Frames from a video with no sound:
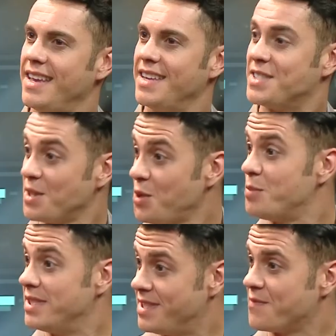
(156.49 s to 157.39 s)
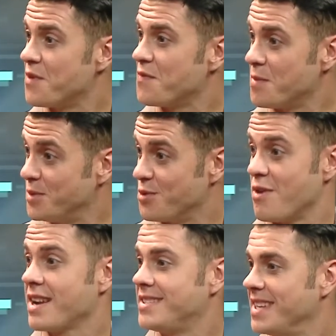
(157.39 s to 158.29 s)
it's a little bit different from
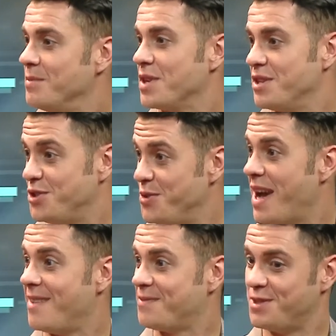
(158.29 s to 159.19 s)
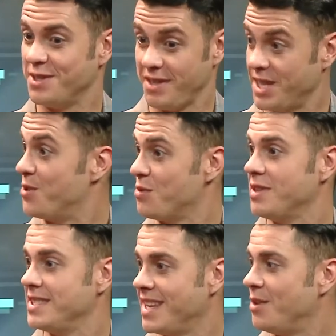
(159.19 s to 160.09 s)
directing because you have to
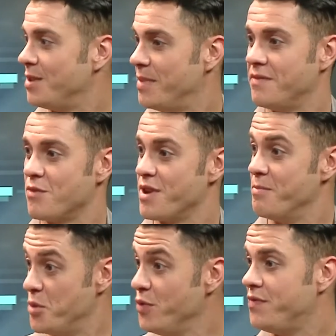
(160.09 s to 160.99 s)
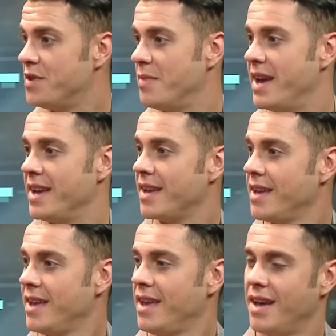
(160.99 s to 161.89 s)
literally tell them every move to make.
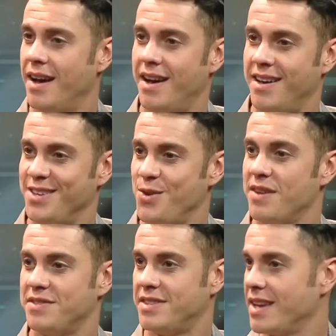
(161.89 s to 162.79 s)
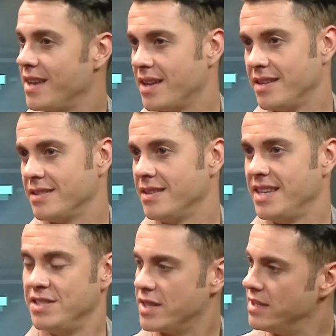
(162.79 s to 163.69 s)
Uh, you have to take into,
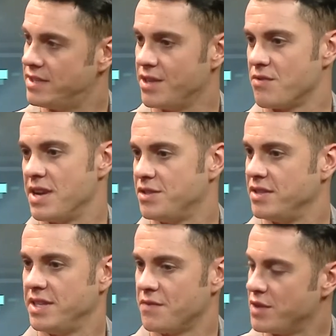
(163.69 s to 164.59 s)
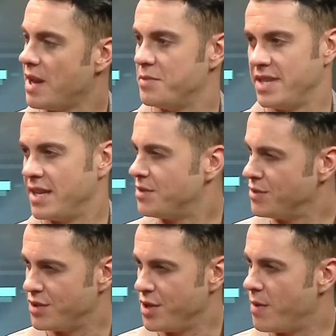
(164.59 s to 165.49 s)
into consideration the different type of dancers
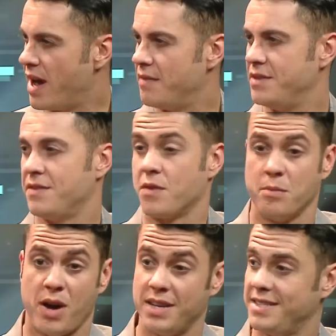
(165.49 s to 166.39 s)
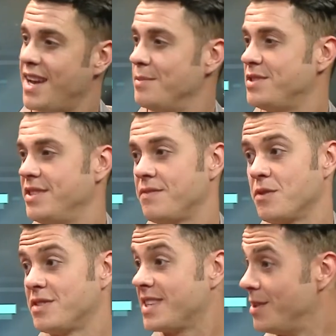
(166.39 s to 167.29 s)
that you have, the different body types, the
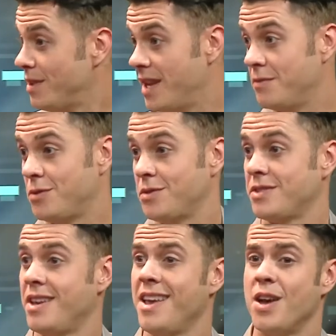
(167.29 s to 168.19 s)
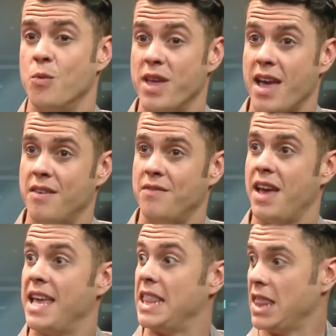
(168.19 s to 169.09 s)
different skill levels. We have
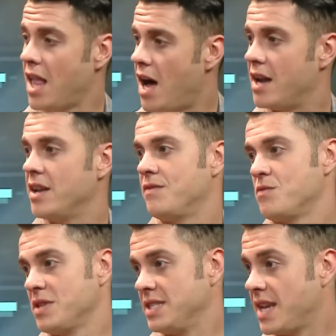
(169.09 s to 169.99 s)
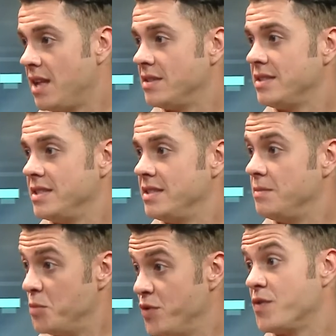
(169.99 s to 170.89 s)
a lot of really talented
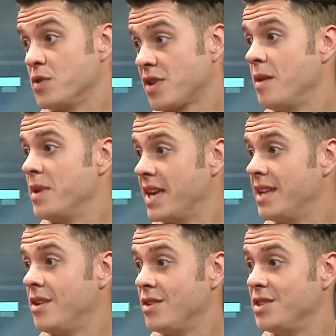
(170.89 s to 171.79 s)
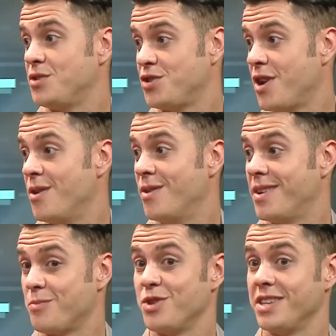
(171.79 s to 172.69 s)
movers coming in on this show, and
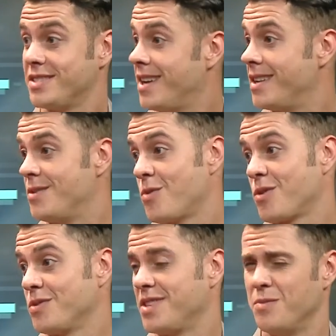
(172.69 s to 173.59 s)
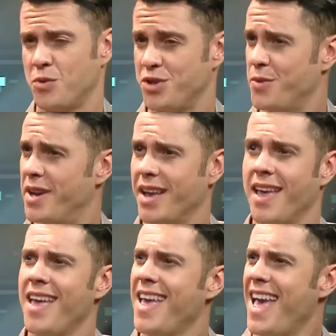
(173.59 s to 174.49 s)
I'm really excited to work with them. We're doing
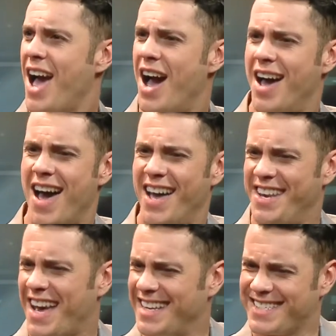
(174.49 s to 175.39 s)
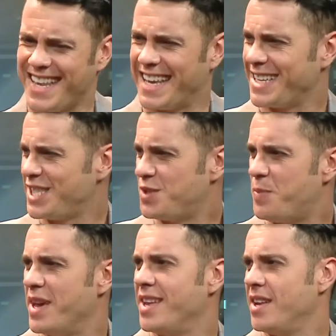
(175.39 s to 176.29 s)
a, a nice like
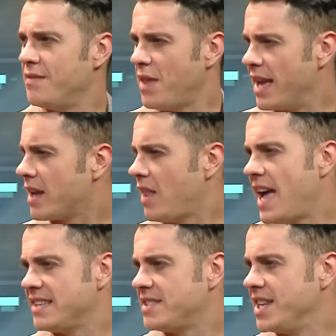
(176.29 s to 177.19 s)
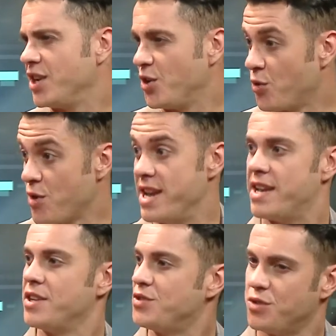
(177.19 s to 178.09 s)
spin of like classic
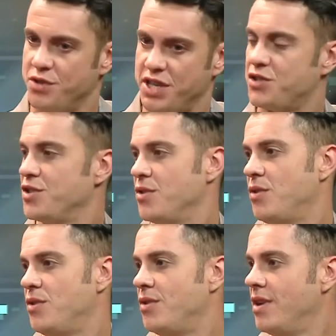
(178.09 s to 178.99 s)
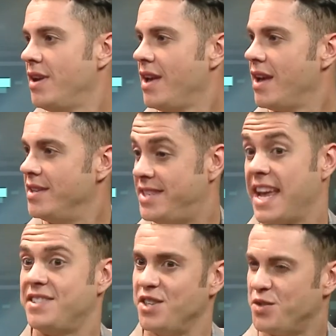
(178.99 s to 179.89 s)
Greek traditional
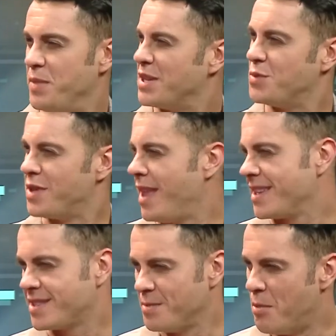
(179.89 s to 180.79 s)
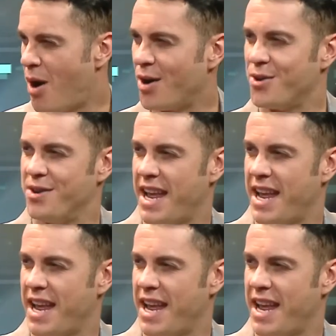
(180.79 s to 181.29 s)
dances mixed with like some modern